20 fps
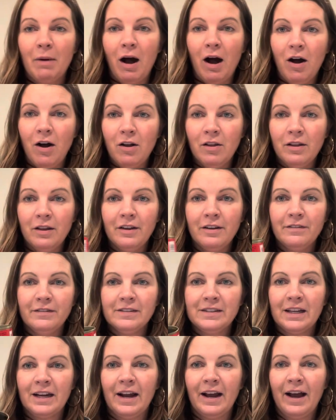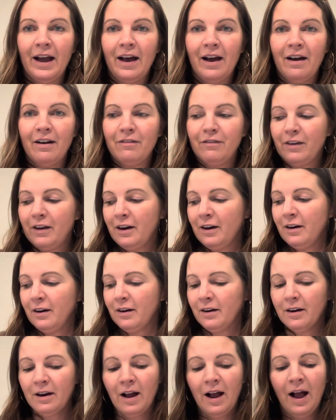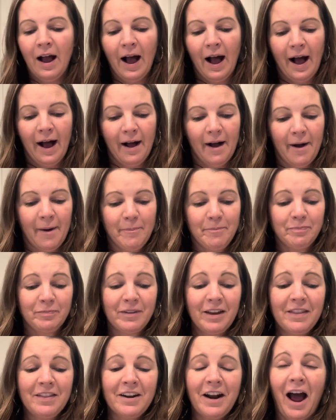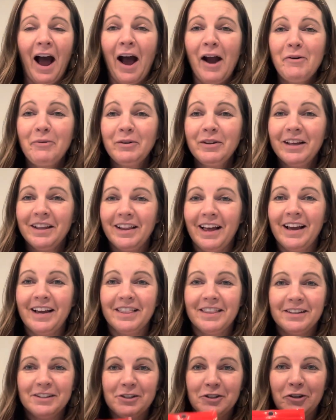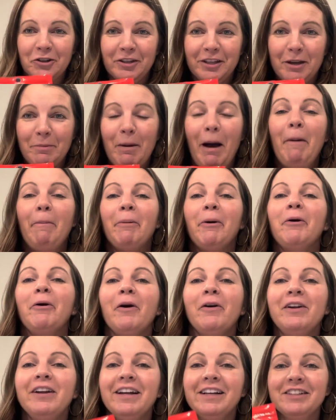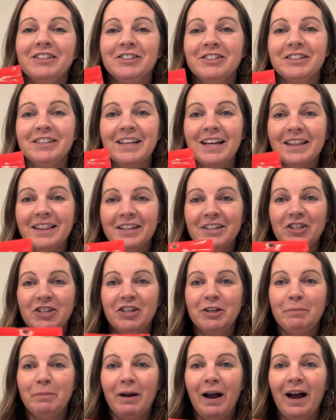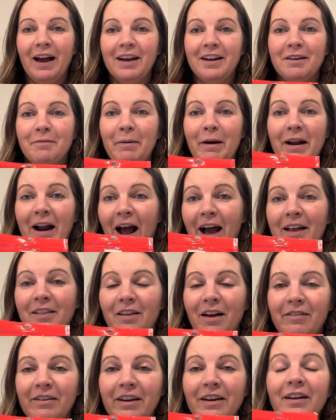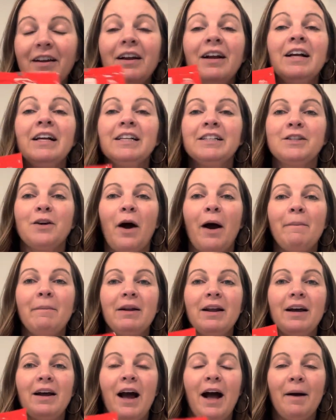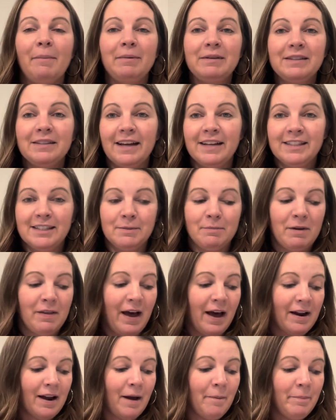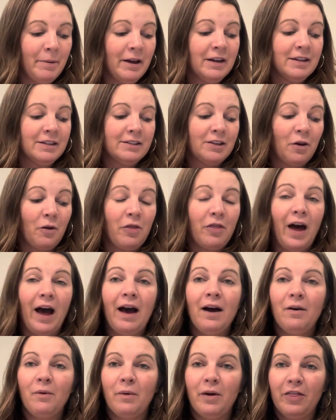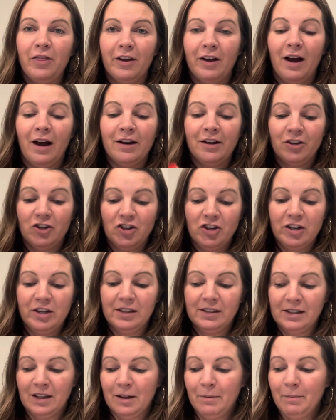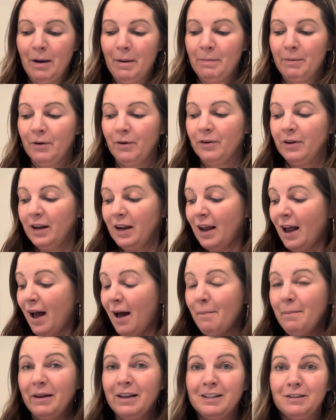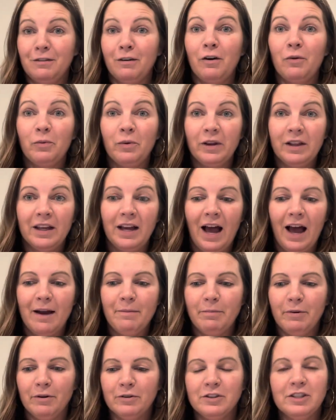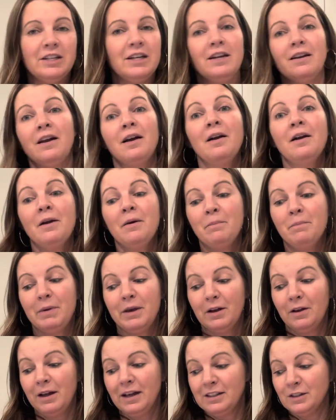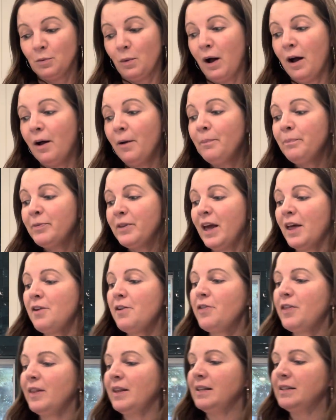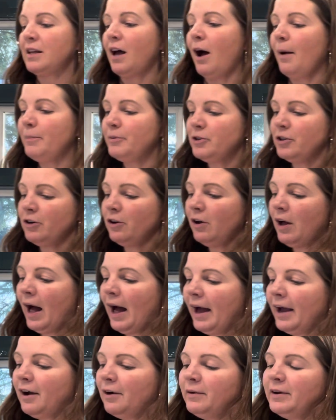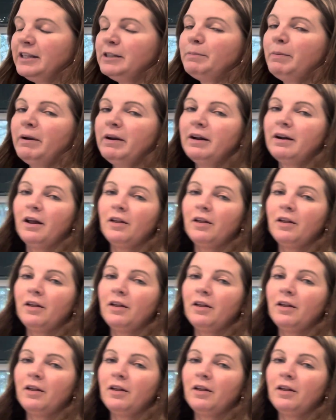olives that I have here. I really like this turkey pepperoni. It's just like the cheap kind, but I love it. So I'm gonna slice some of that up. So that with the cottage cheese and the pepperoni makes for a really high protein meal as well. The other thing that's optional, I always put in a